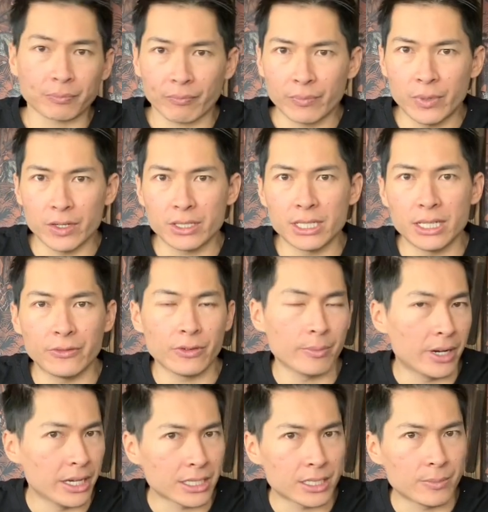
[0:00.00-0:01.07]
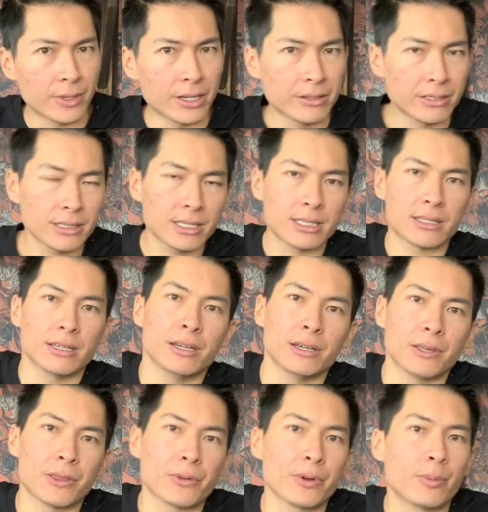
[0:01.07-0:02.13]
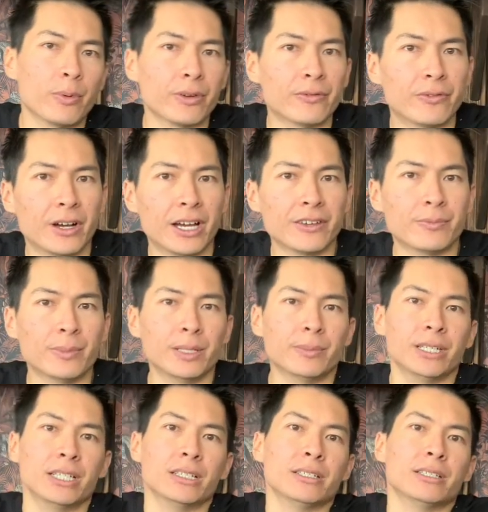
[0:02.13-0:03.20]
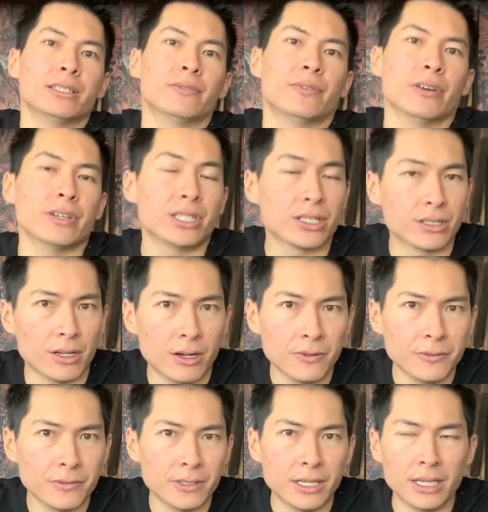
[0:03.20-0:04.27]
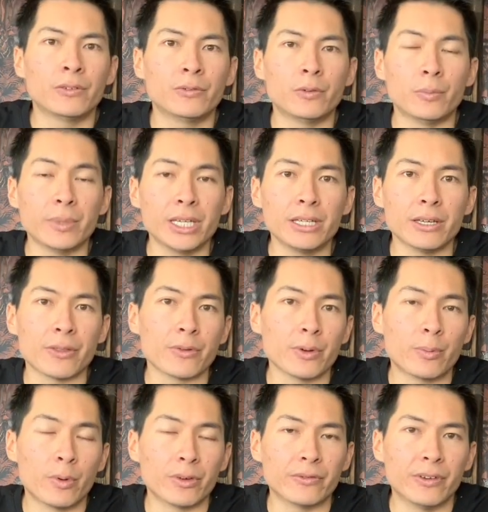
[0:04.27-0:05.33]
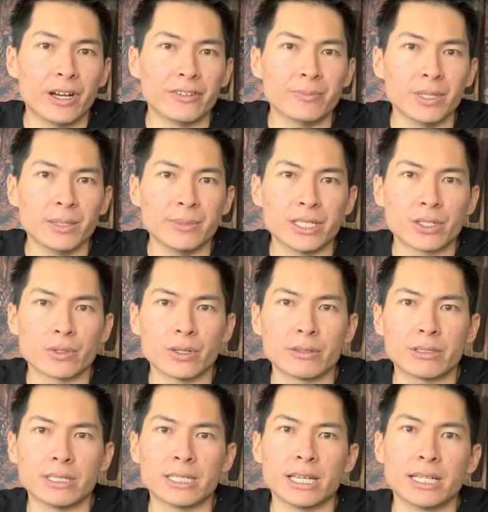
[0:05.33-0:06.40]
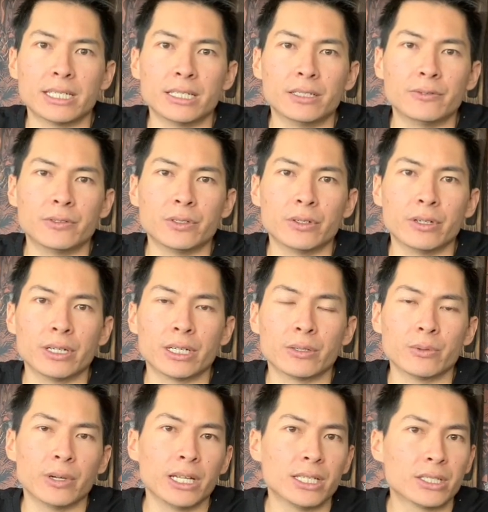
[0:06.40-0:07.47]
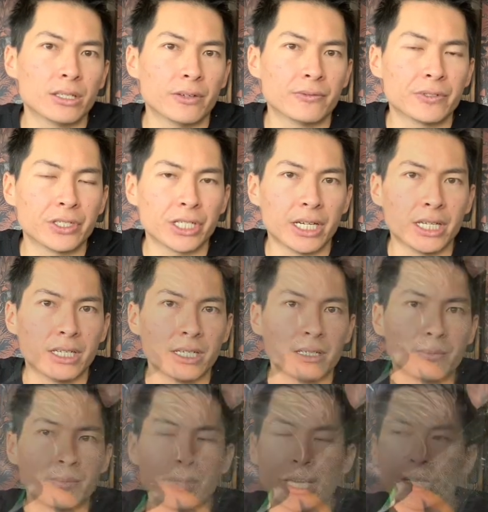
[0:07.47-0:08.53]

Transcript: Personally, from my experience, a 3.5mm is very soft. For me, a 3.5mm stroke is ideal for doing really soft shading, black